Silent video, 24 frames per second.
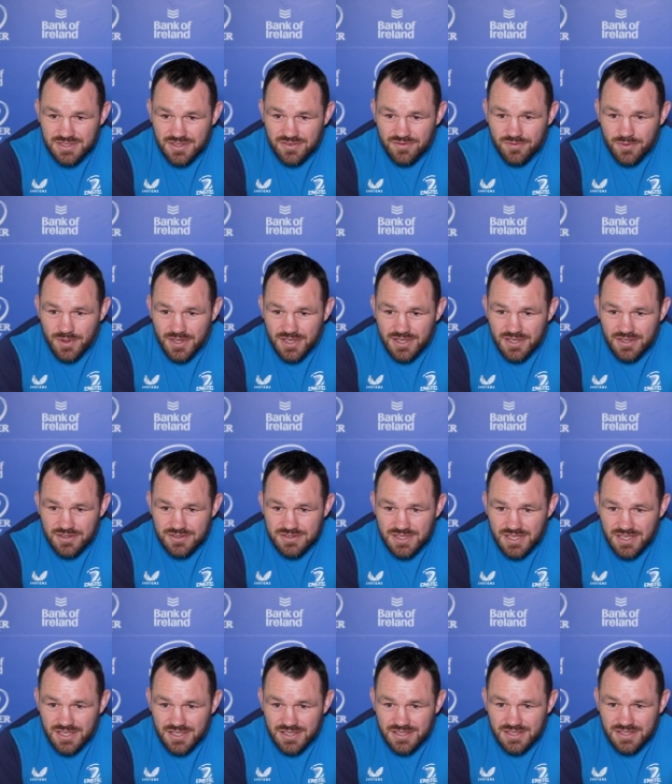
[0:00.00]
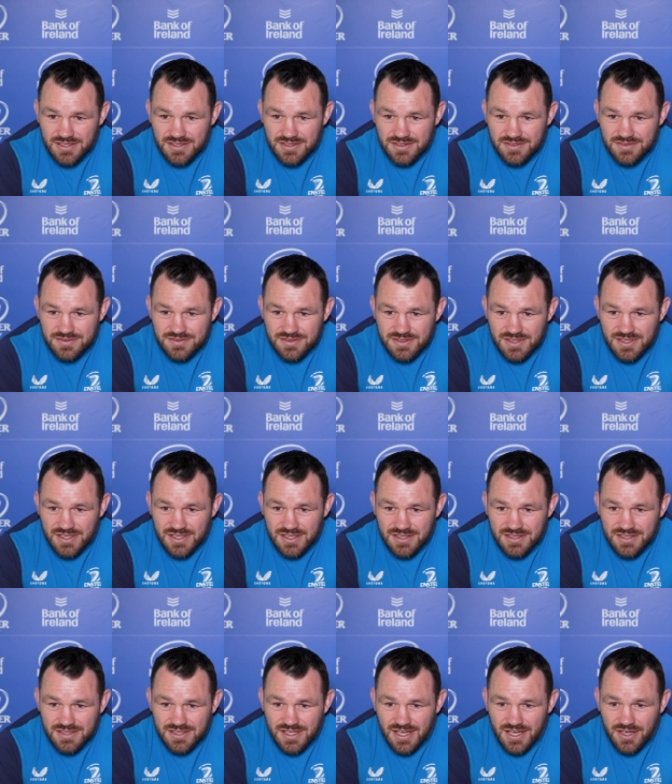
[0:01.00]
of what goes on and,
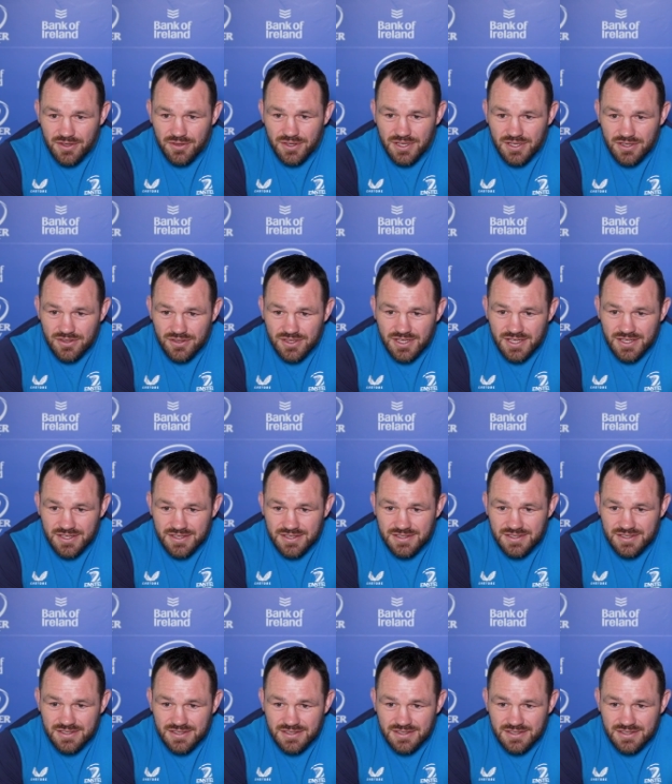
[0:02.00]
and how I look at